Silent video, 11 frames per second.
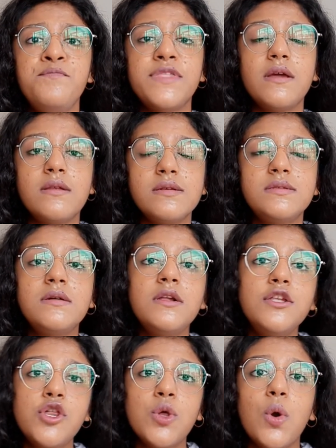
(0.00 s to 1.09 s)
the
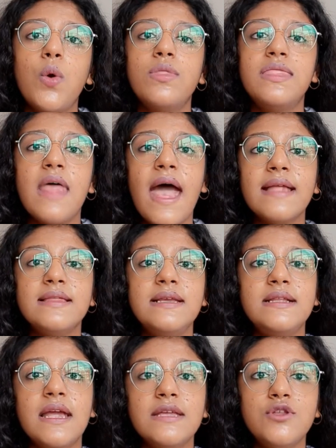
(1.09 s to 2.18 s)
results showed that the
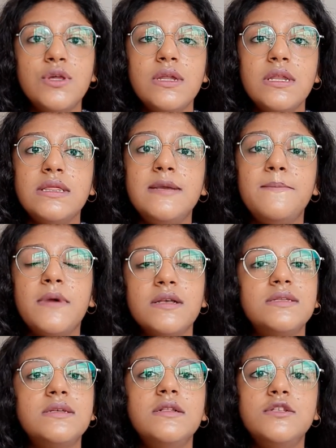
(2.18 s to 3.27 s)
tension in the
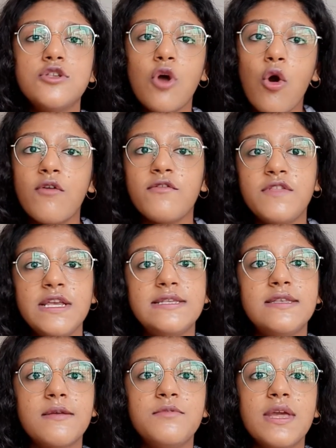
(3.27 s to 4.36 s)
muscles of the
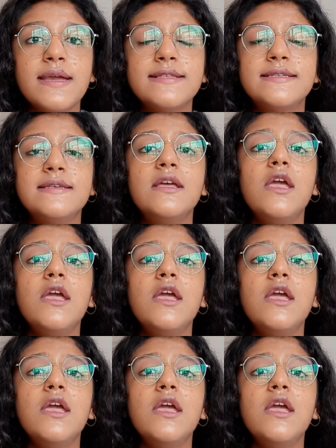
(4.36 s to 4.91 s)
subjects